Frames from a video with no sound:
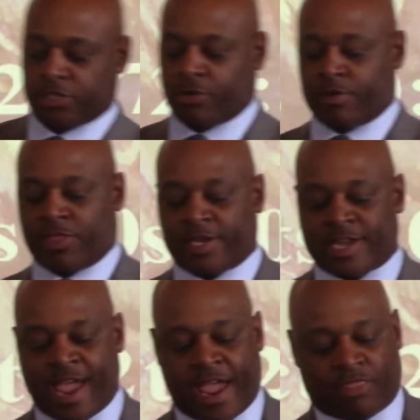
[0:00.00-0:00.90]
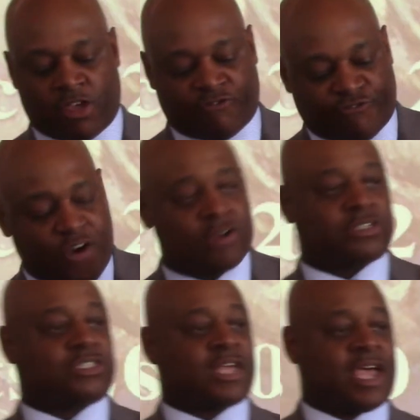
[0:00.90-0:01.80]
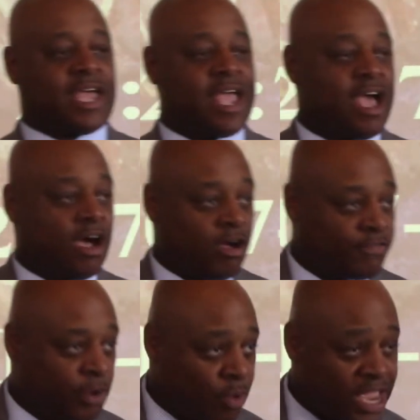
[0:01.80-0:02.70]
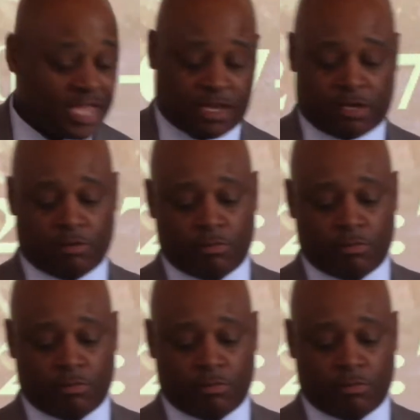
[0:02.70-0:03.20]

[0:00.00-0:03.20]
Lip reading: during the day, the first day of the week.